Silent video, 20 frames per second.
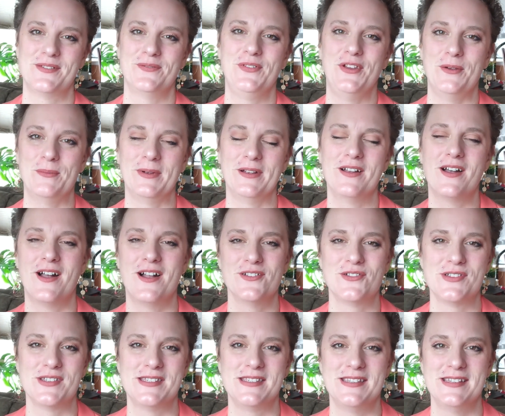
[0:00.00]
of human
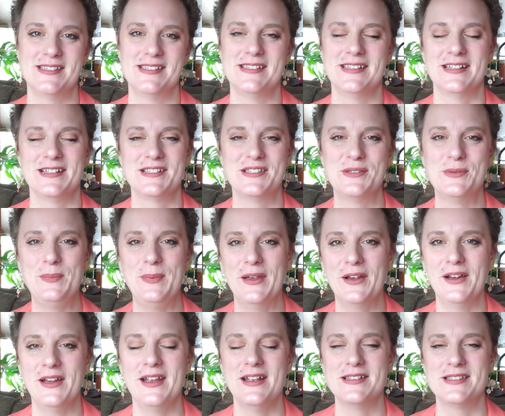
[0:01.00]
consciousness and
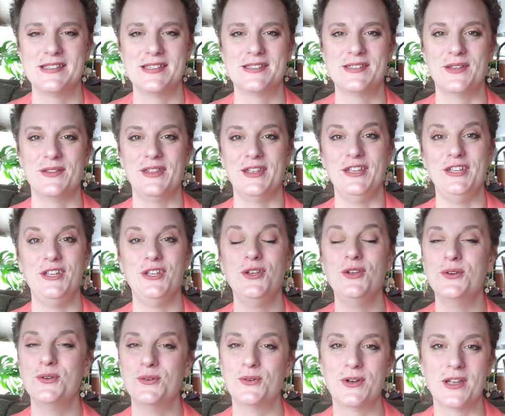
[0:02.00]
experience so that
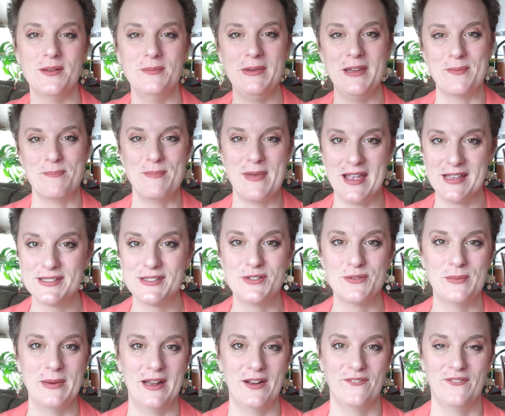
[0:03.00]
you can be a
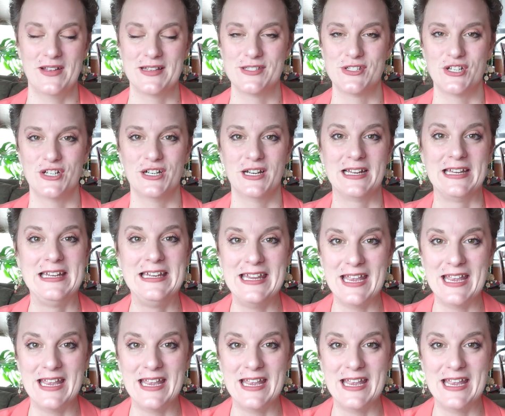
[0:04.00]
master manifester,